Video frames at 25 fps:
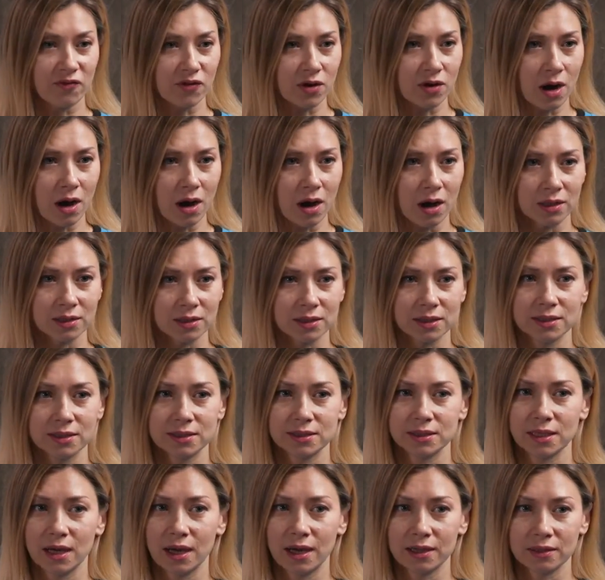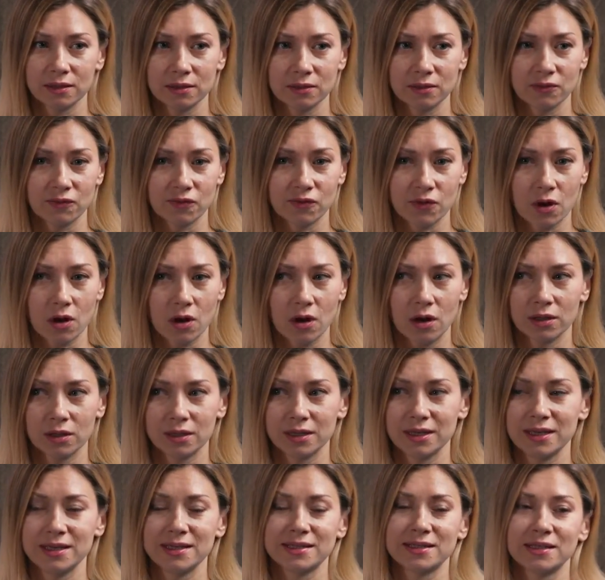fraud and title fraud
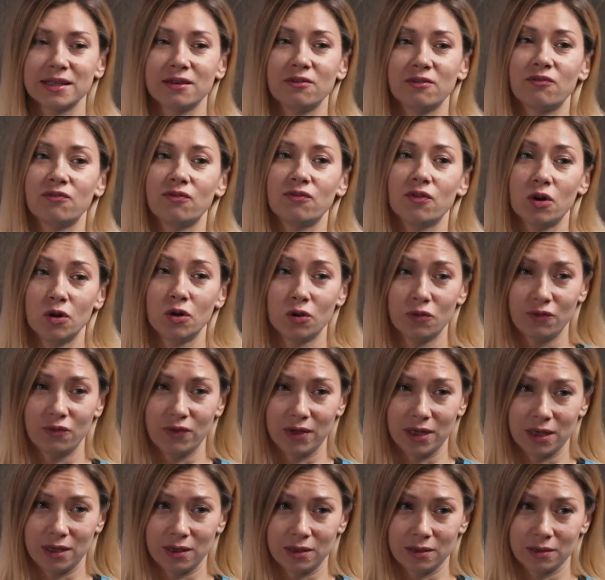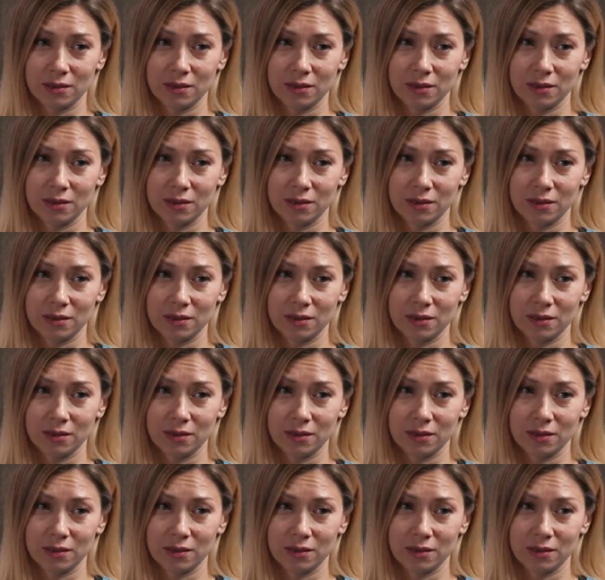is evolving.